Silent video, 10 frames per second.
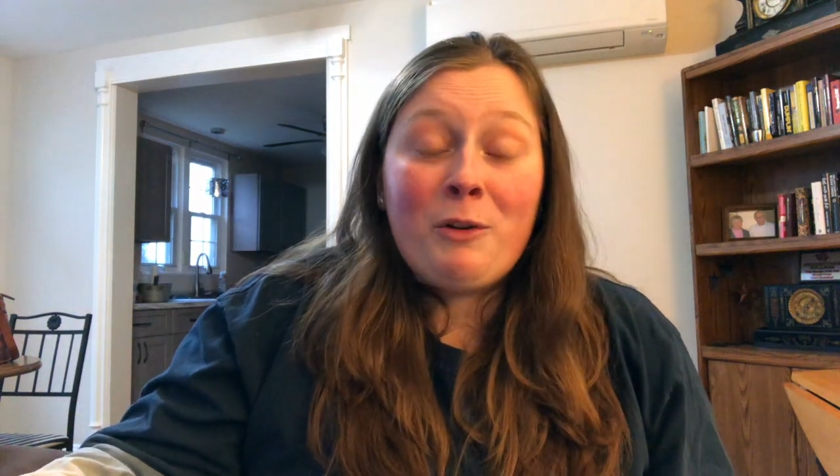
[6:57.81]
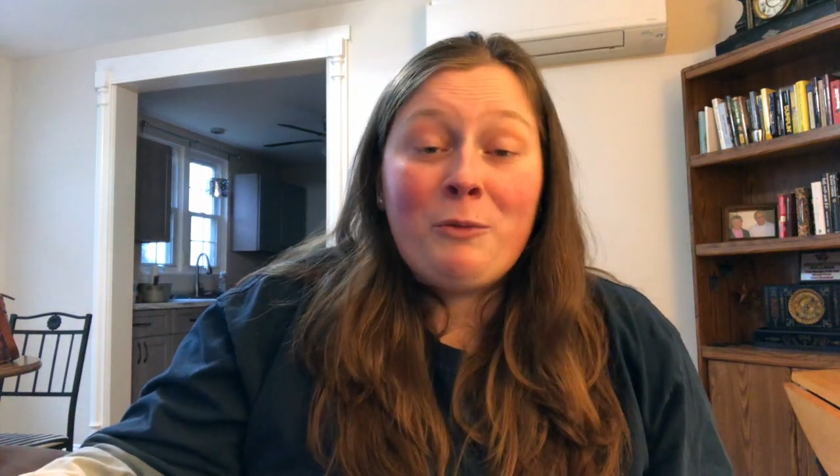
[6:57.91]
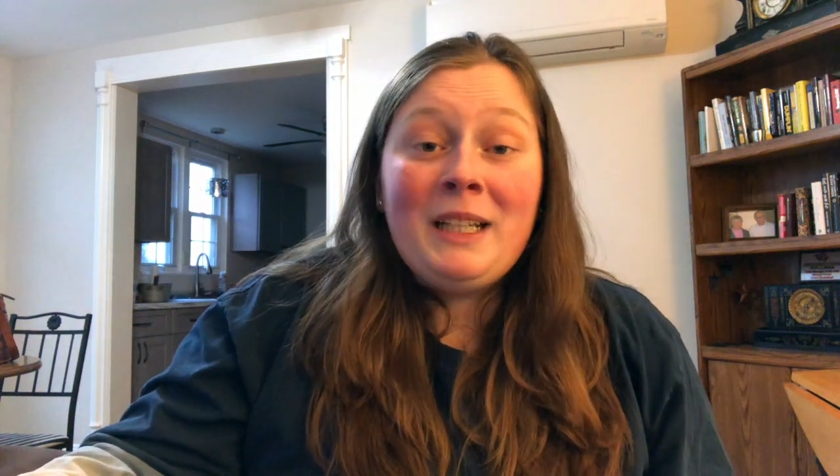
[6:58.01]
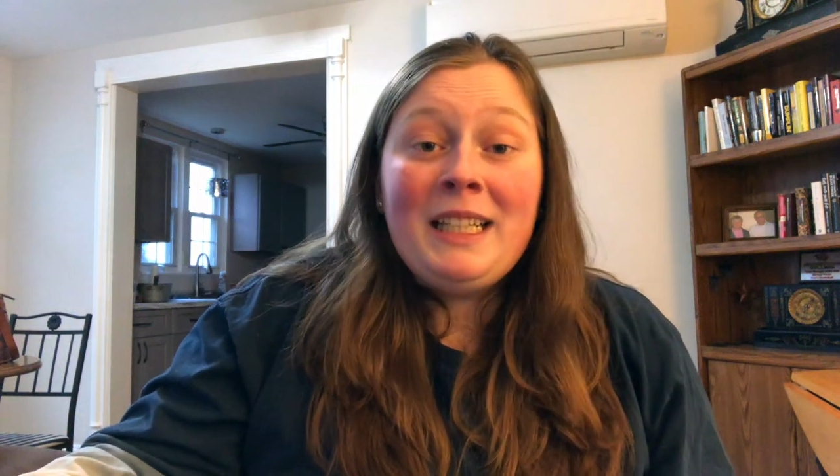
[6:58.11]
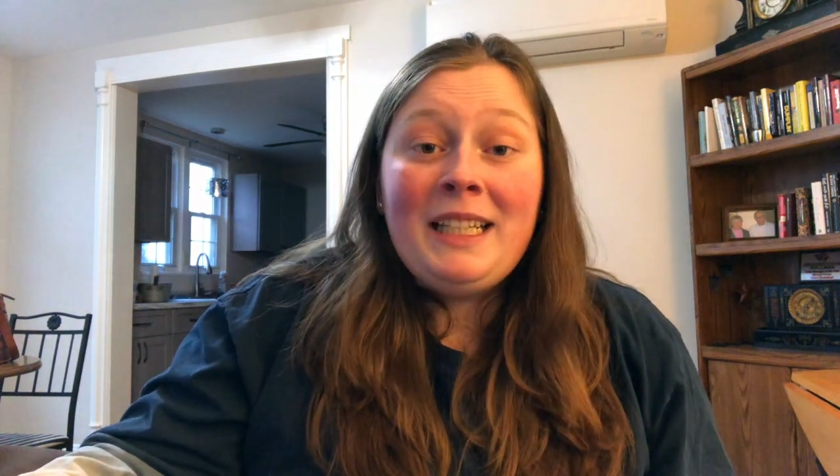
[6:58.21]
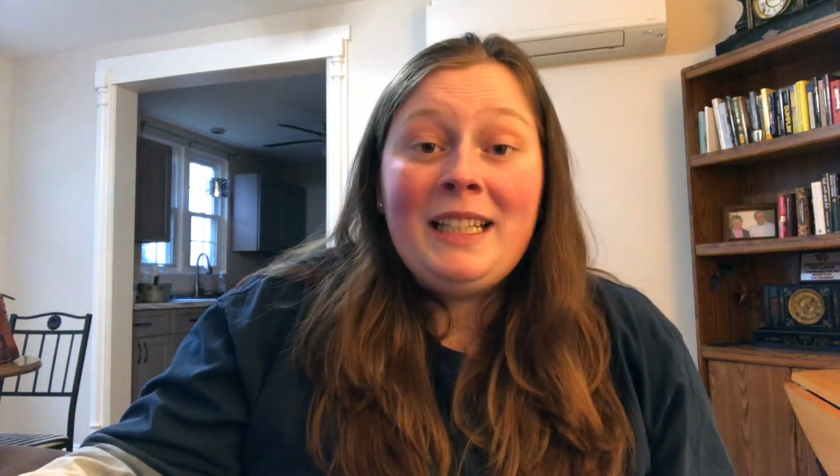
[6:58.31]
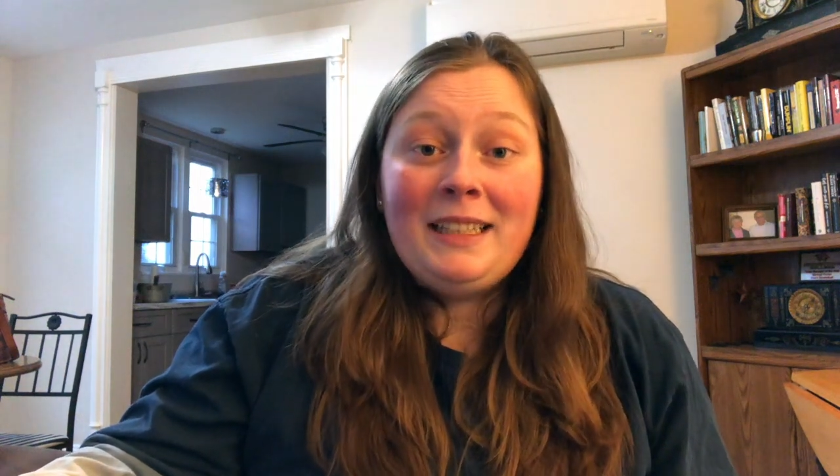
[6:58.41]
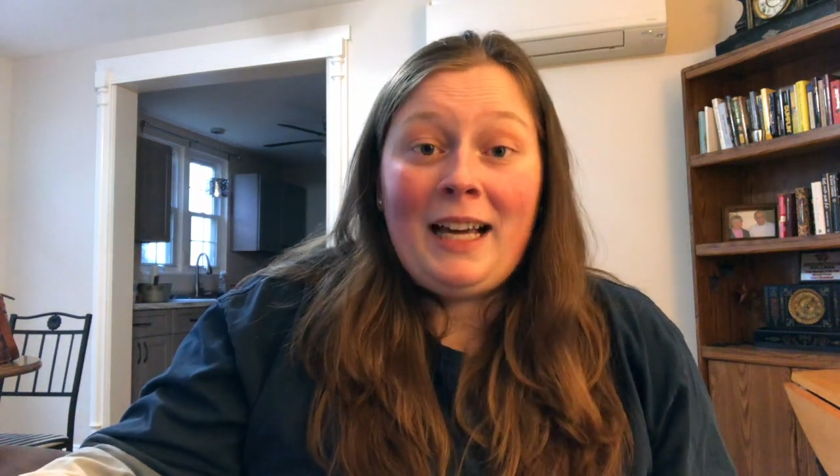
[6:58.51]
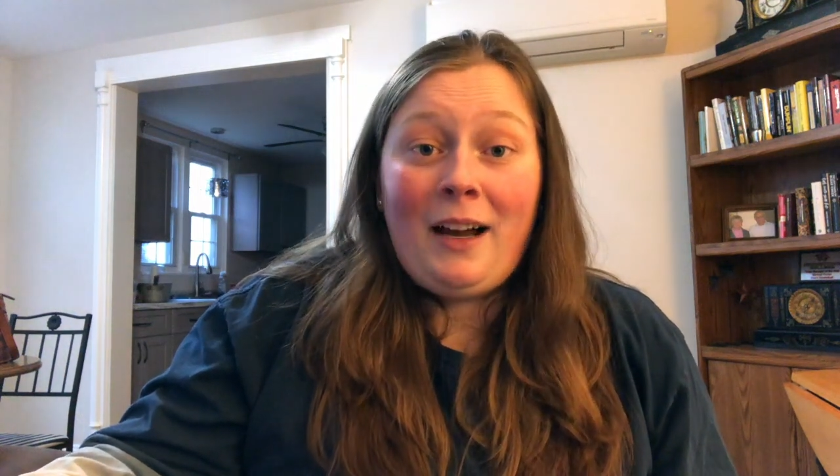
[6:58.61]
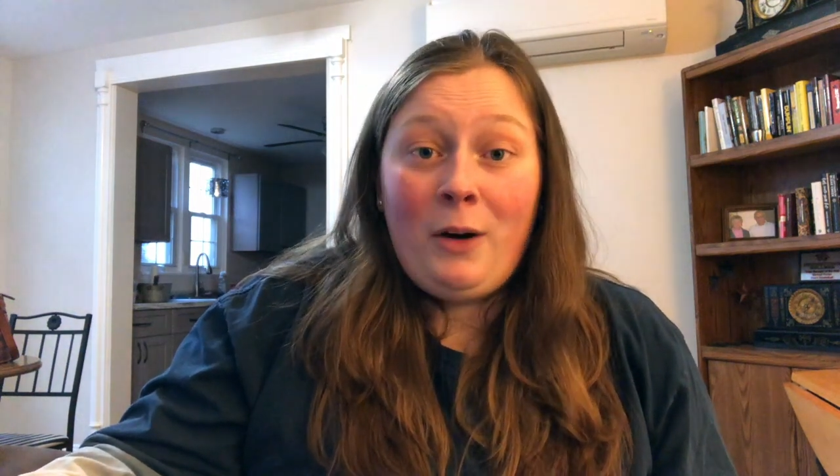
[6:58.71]
we need
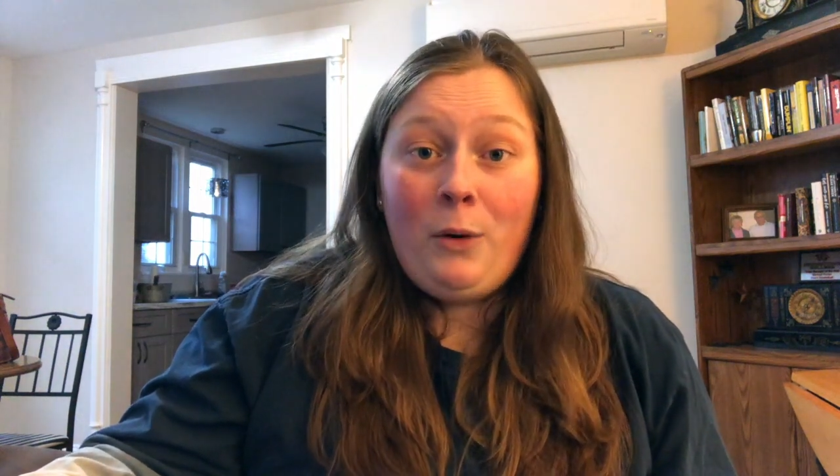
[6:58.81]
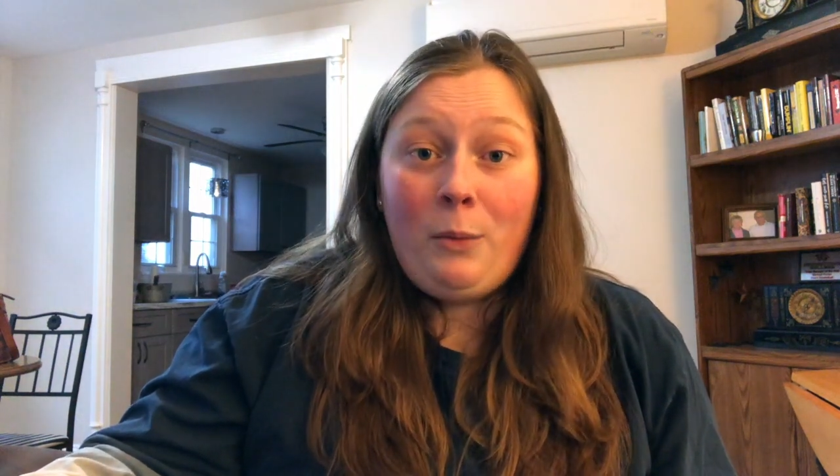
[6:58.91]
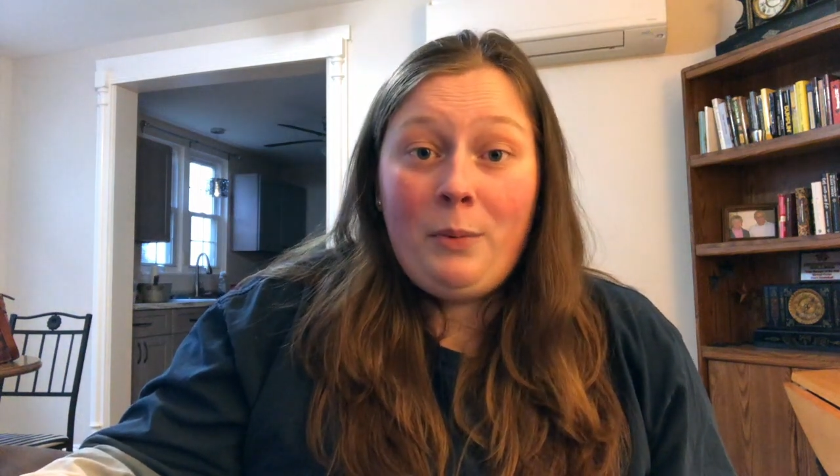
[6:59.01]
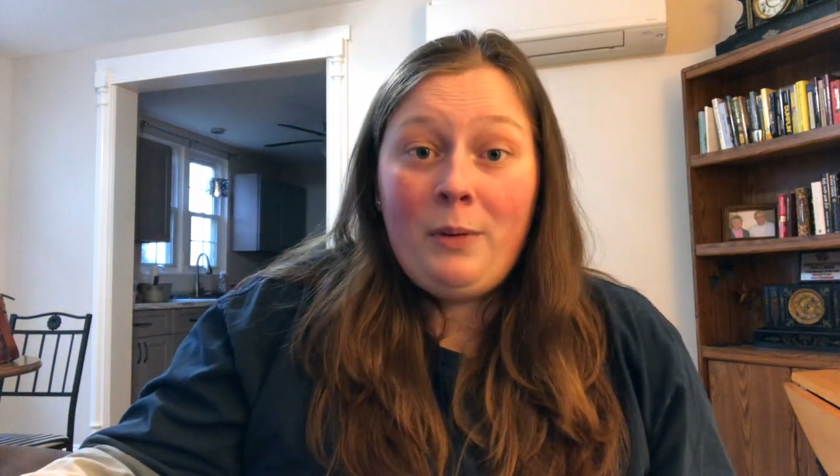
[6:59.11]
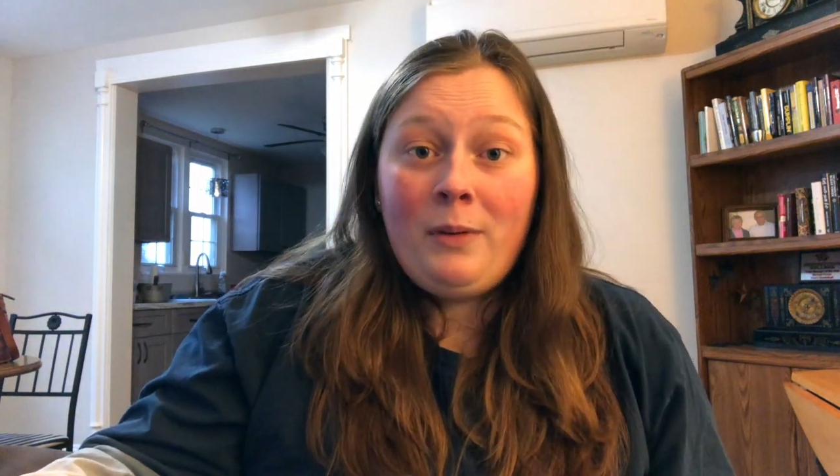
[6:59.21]
that hope,